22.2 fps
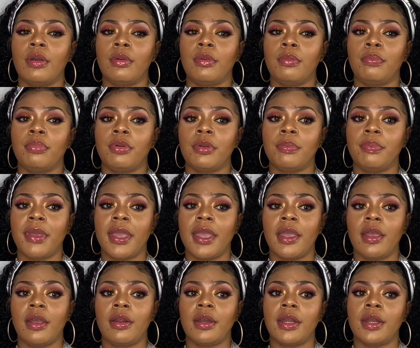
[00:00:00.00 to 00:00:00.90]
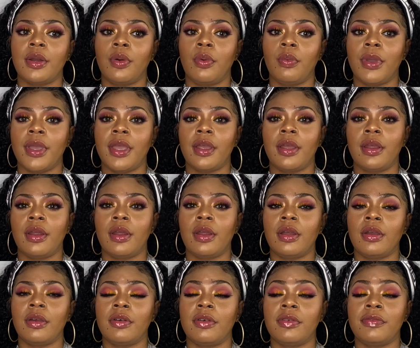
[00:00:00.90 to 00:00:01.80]
prepared and
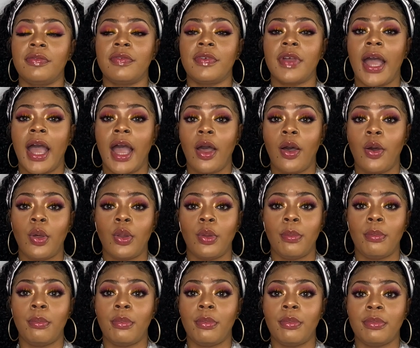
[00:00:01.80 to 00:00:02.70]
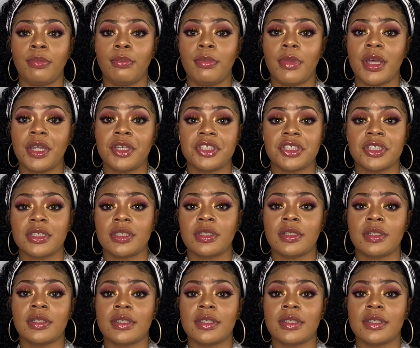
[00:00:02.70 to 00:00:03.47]
aware of how much